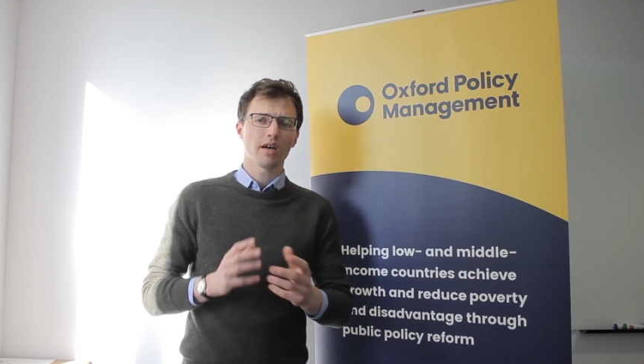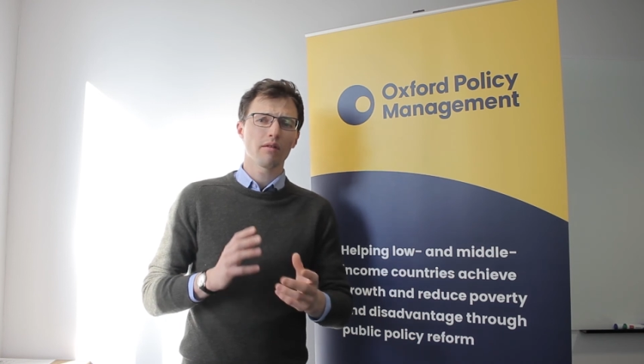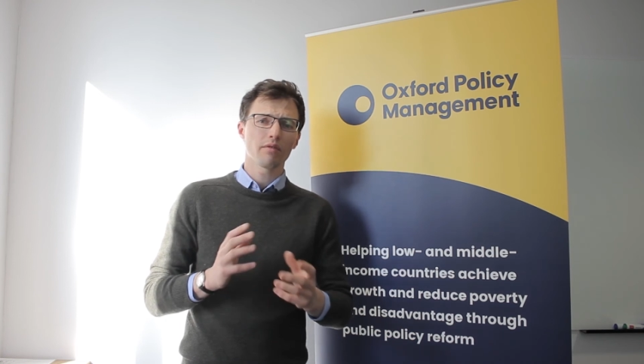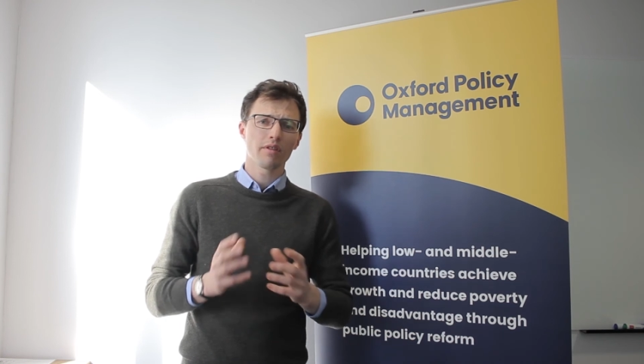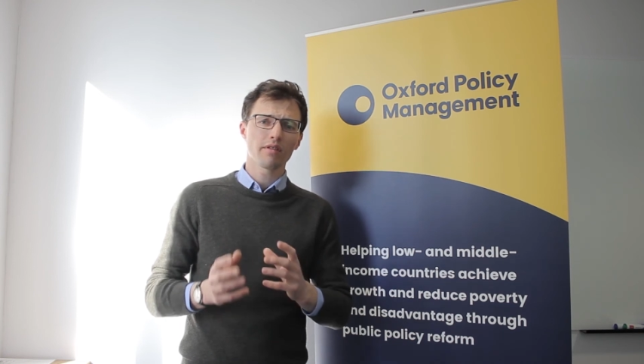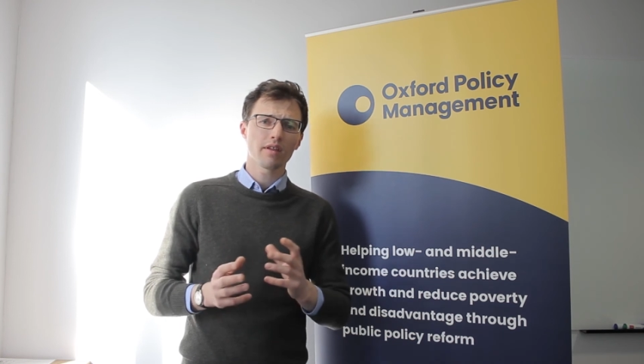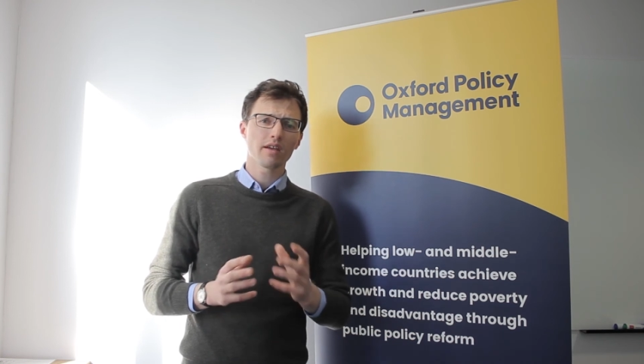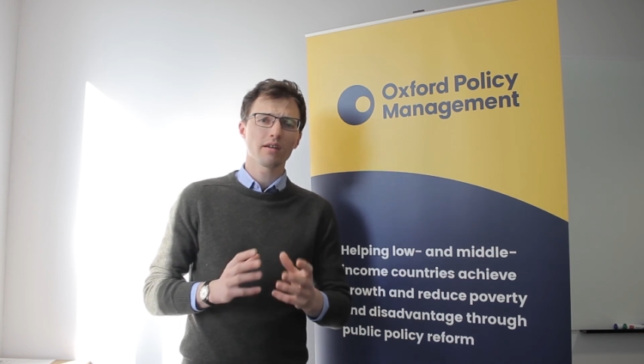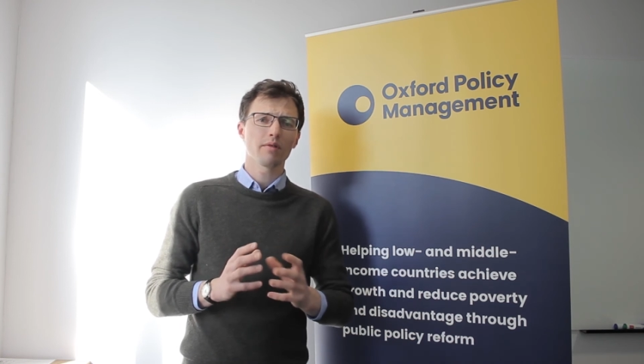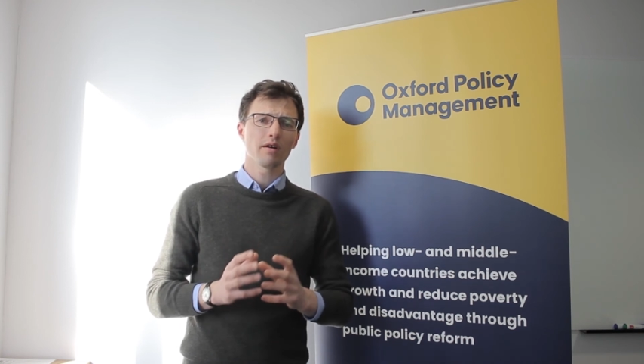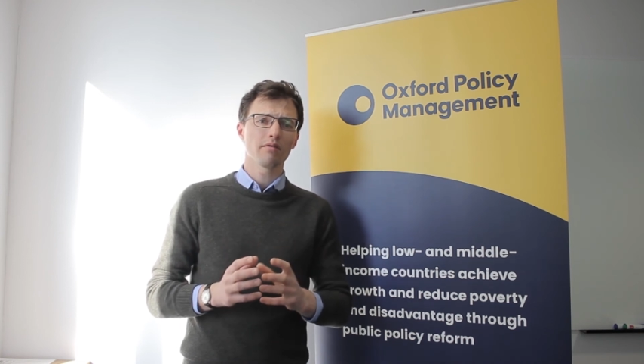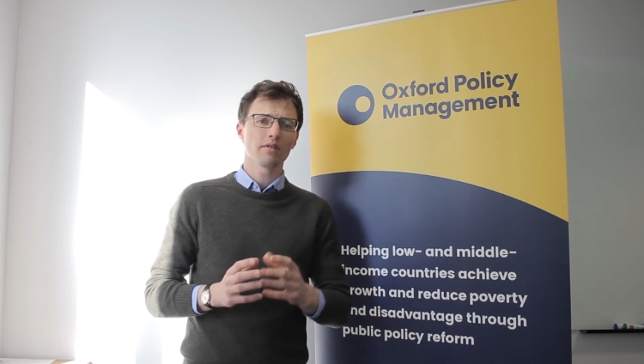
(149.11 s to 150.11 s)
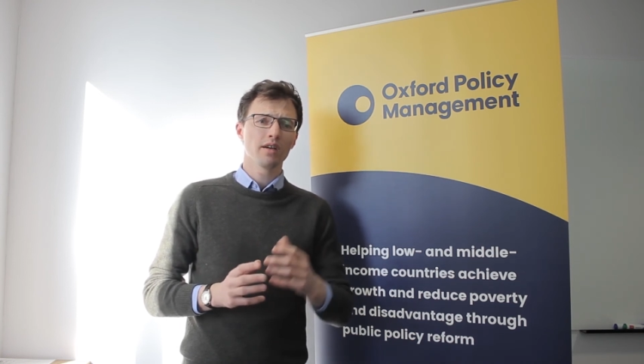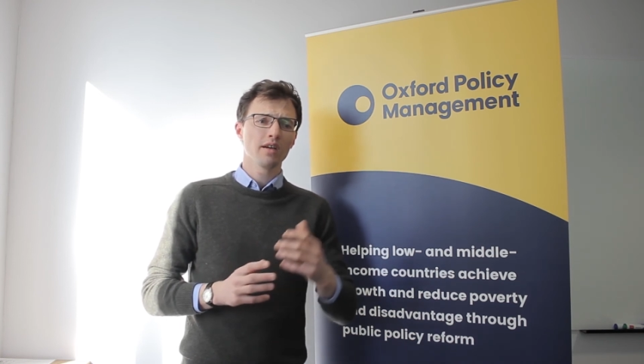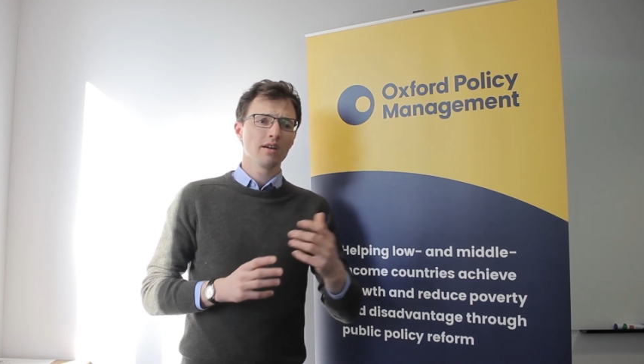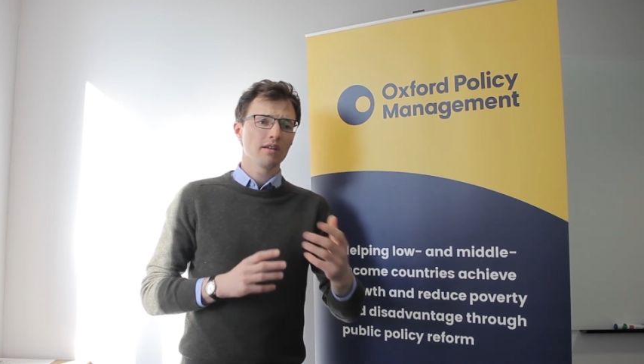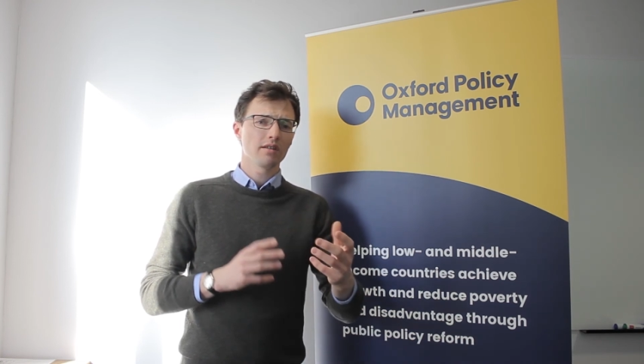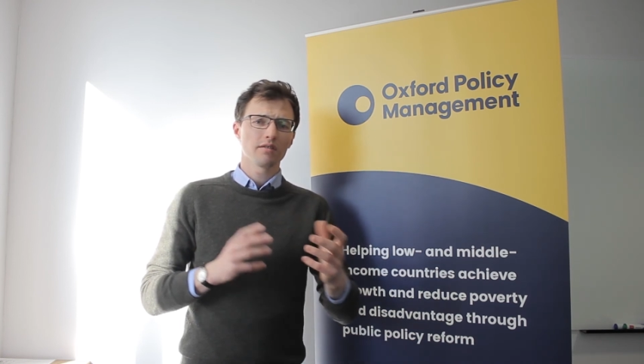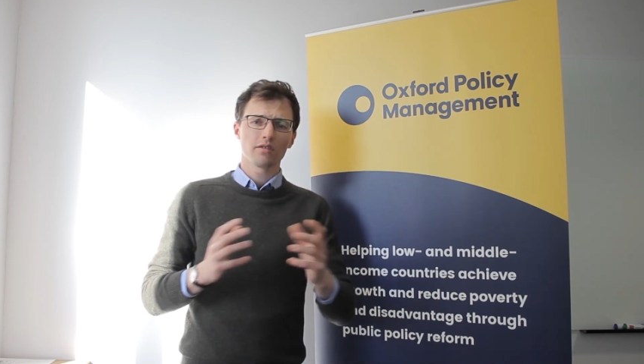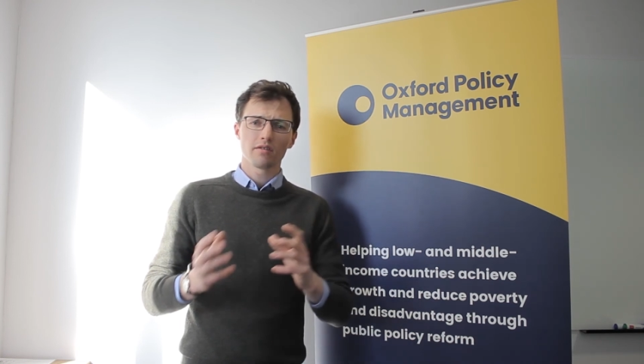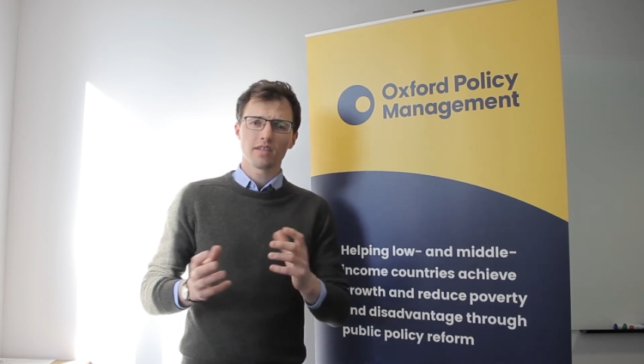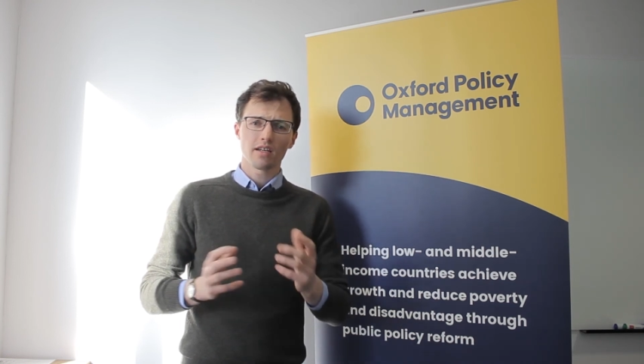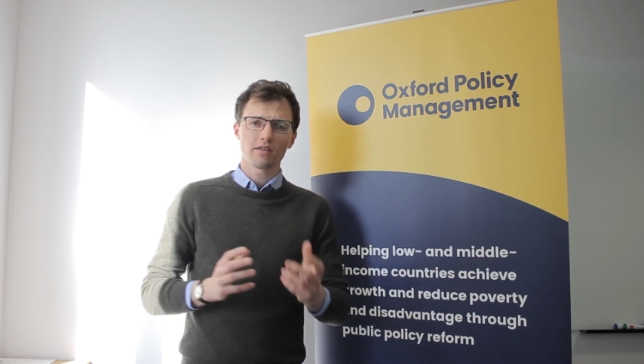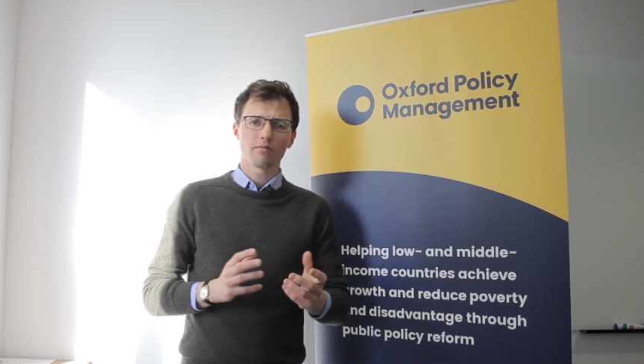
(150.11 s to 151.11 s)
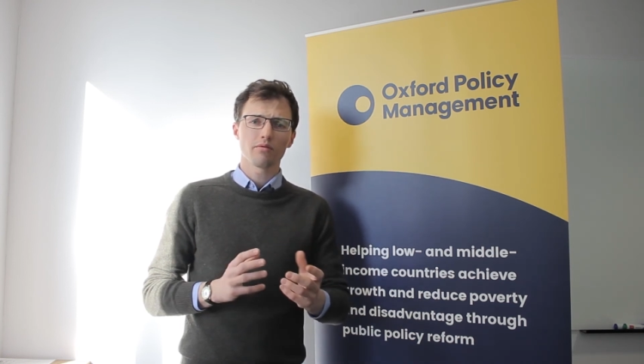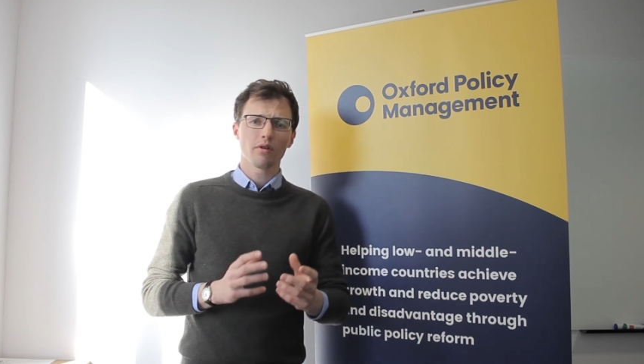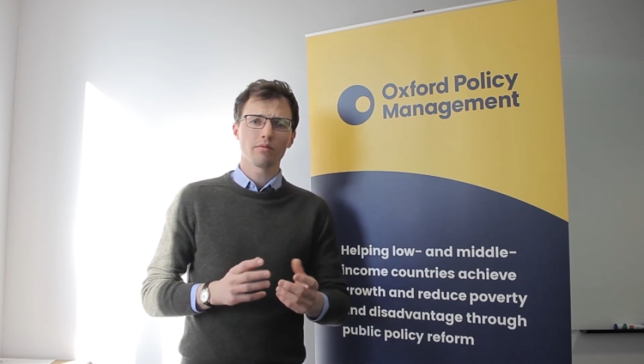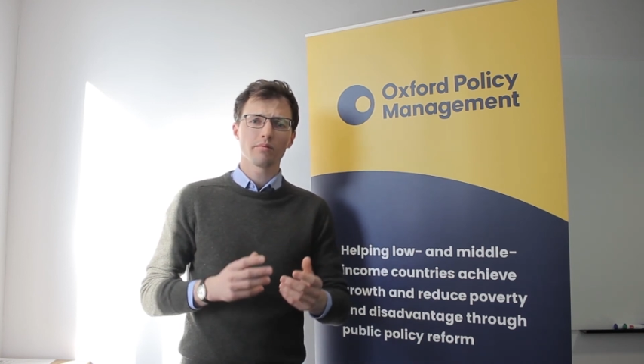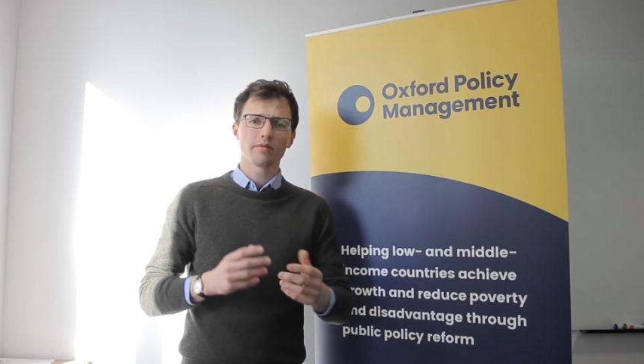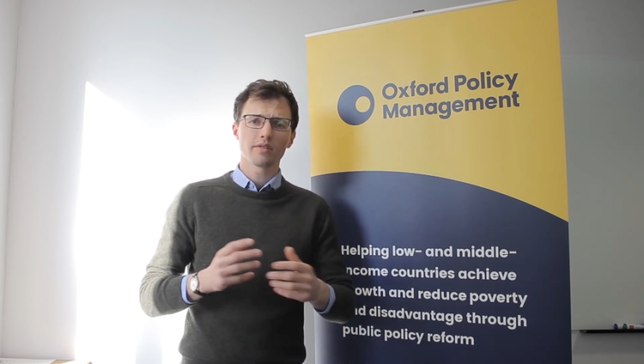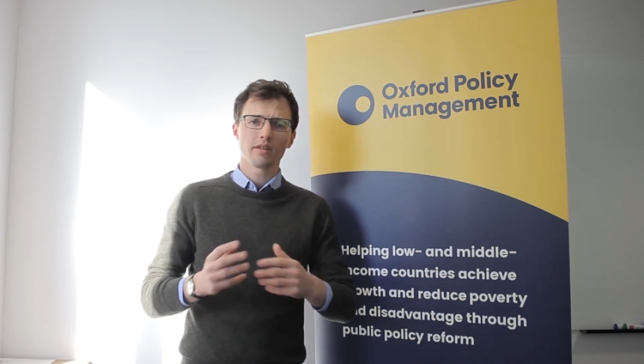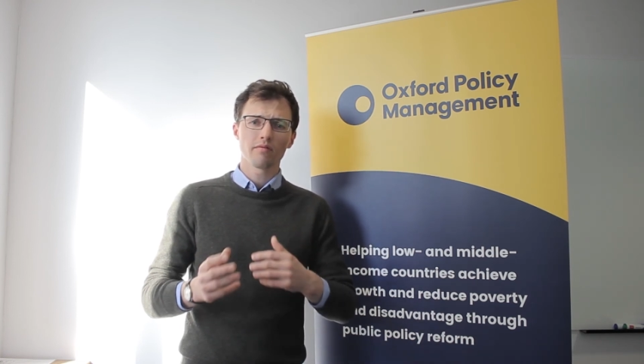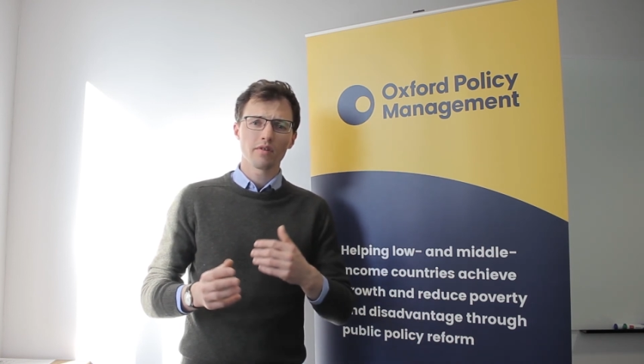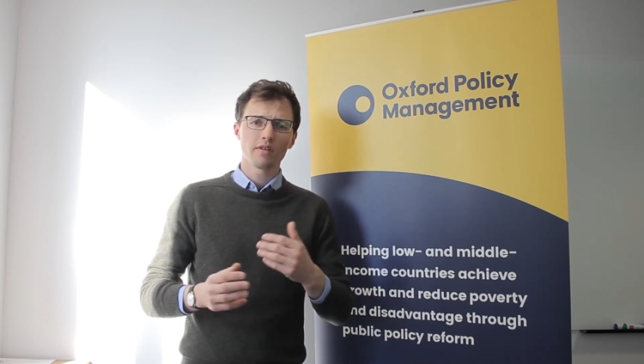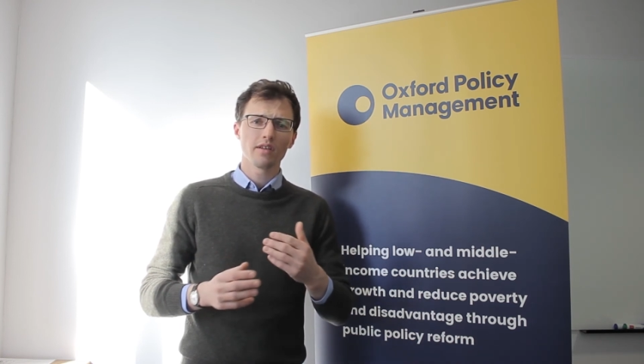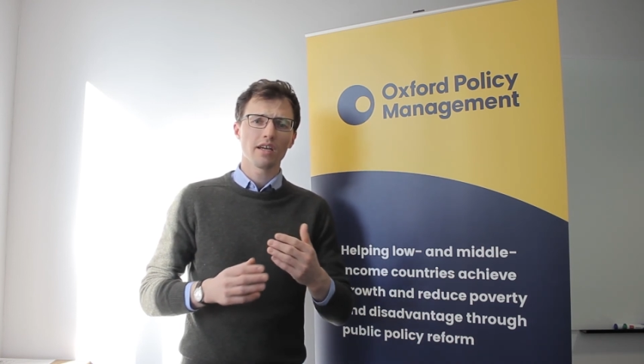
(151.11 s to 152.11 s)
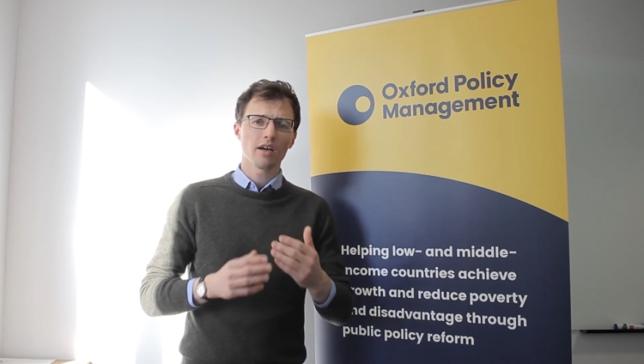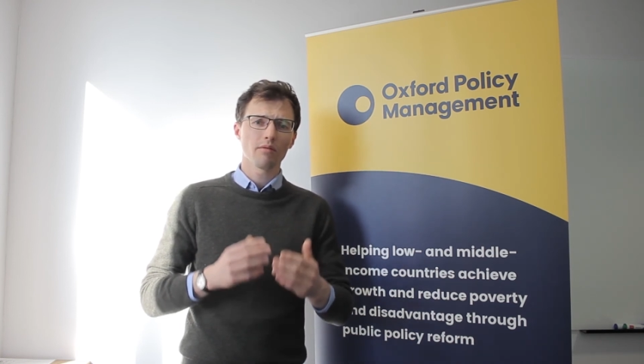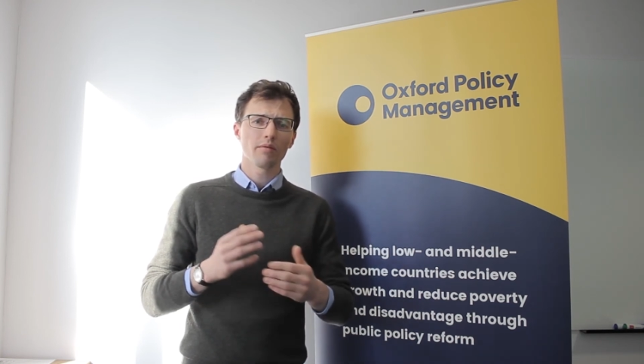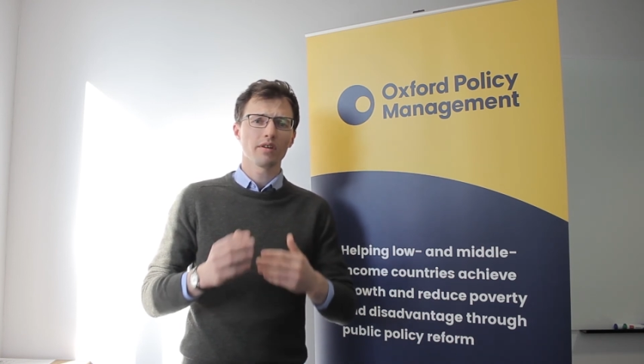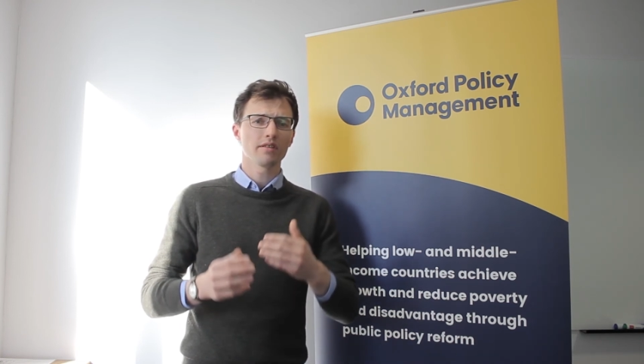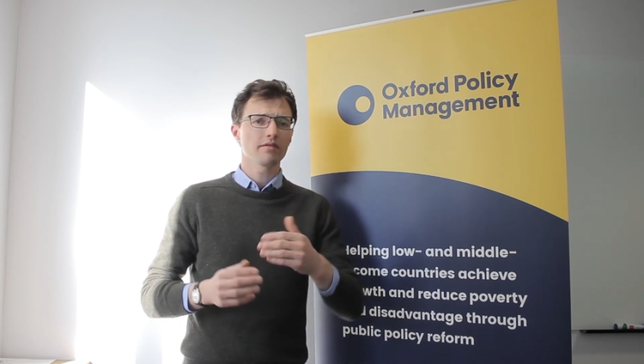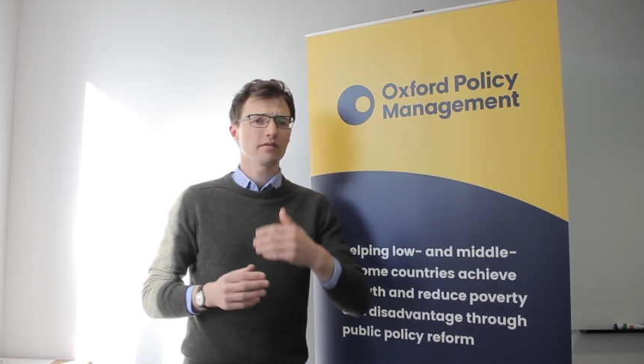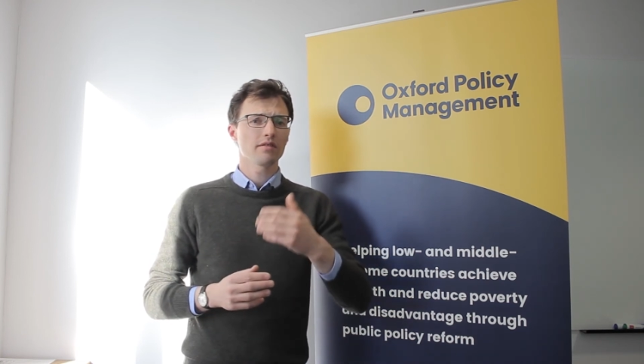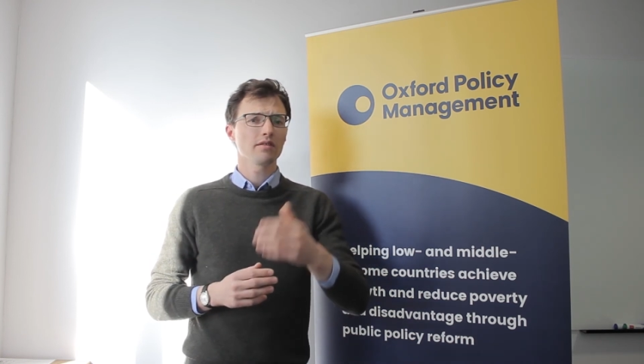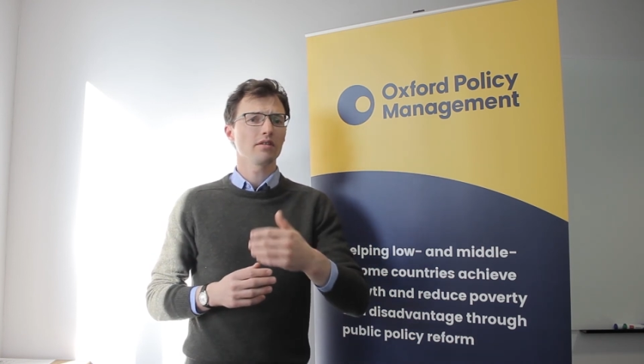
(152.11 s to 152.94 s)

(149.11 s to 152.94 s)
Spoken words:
we think about the sort of sets of problems that really help us